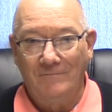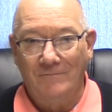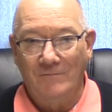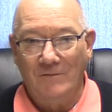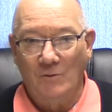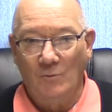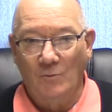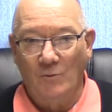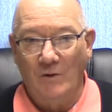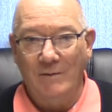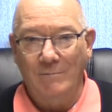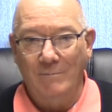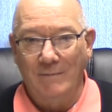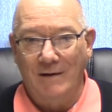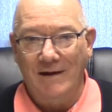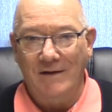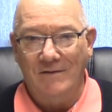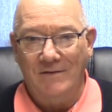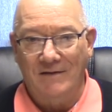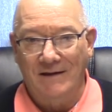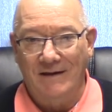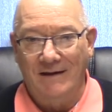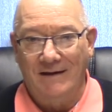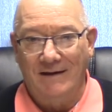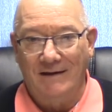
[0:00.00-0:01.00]
we may
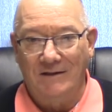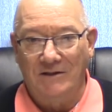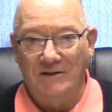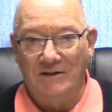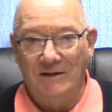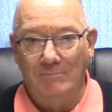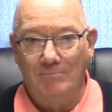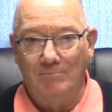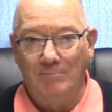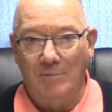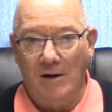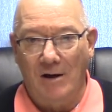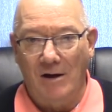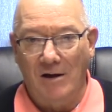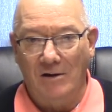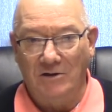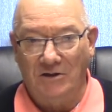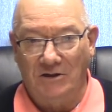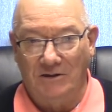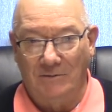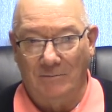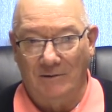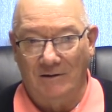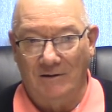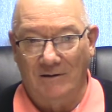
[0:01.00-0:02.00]
think it's
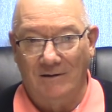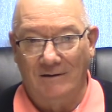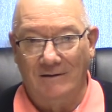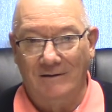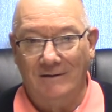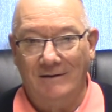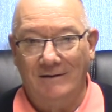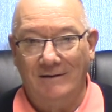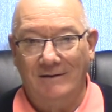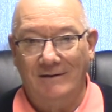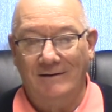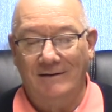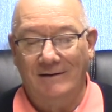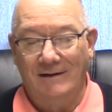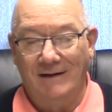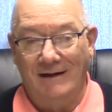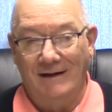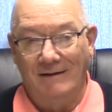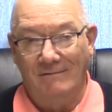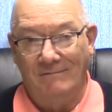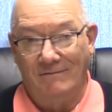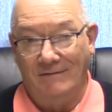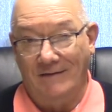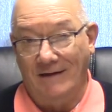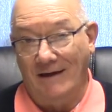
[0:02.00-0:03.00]
impossible to
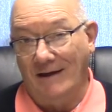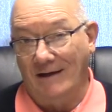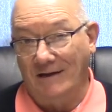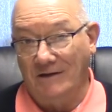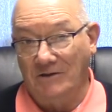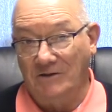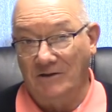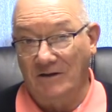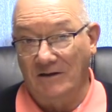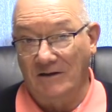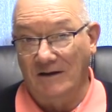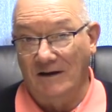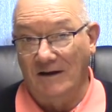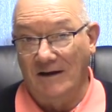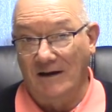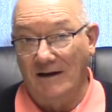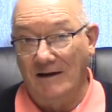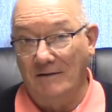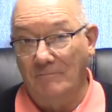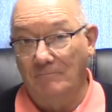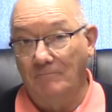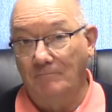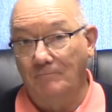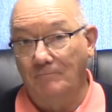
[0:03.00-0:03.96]
give thanks to God.